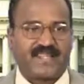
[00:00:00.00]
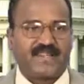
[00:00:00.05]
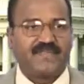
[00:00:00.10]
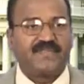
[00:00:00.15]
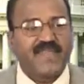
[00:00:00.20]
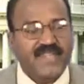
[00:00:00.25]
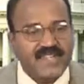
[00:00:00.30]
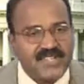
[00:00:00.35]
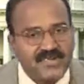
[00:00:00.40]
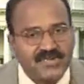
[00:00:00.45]

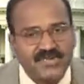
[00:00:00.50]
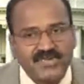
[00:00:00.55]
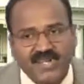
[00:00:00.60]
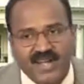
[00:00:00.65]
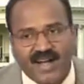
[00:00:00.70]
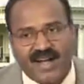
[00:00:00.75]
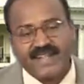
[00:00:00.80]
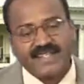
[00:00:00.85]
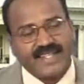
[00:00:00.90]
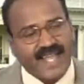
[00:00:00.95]
We should
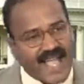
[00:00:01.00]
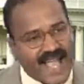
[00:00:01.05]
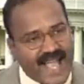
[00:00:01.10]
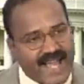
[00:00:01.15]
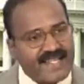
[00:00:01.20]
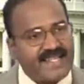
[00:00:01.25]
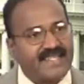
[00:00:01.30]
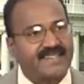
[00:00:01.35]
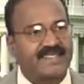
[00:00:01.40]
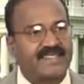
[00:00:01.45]
not
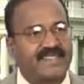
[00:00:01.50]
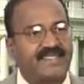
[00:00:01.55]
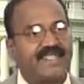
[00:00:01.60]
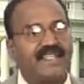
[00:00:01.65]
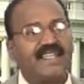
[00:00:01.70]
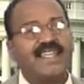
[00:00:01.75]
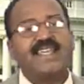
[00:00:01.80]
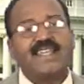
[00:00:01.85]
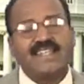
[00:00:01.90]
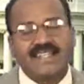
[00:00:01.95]

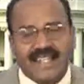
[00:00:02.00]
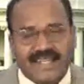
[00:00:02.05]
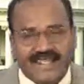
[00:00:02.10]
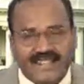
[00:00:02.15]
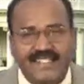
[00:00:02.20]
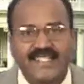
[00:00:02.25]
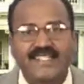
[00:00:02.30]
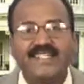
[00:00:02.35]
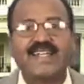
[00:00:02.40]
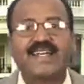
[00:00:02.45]
unnecessarily
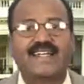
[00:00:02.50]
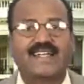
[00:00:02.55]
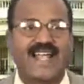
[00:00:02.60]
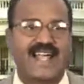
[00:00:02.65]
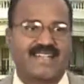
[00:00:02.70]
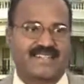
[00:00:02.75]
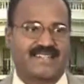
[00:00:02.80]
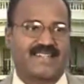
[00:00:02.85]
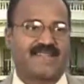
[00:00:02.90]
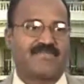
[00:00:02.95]
lengthen a
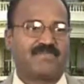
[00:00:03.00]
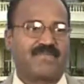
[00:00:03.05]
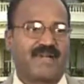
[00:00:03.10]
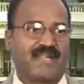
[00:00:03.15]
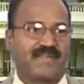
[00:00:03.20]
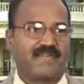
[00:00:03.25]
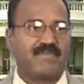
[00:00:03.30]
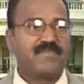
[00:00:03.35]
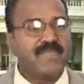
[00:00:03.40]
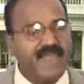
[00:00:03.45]
class number.
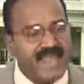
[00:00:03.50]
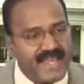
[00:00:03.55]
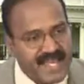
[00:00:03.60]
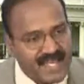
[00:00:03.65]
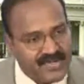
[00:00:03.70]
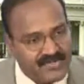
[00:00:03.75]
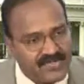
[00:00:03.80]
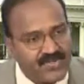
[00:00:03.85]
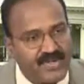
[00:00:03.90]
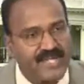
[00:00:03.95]

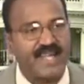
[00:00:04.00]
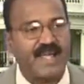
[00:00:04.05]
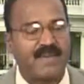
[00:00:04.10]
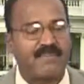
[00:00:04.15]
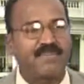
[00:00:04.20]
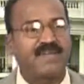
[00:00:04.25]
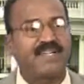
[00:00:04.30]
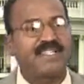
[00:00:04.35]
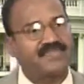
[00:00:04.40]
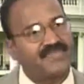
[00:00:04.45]
Meaningful
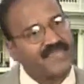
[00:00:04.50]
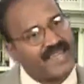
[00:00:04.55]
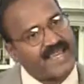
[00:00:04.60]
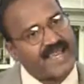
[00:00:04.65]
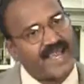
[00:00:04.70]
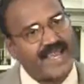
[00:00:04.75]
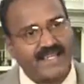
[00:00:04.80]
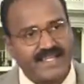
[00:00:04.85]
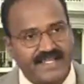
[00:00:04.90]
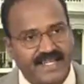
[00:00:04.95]
numbers we
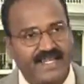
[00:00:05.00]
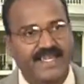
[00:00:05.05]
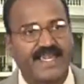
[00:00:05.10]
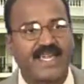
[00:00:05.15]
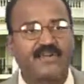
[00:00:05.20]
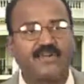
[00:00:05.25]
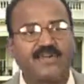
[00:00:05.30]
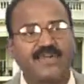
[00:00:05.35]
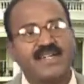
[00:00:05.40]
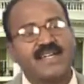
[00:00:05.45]
can
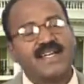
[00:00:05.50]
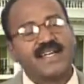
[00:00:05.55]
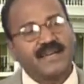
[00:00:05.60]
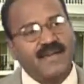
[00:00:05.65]
give.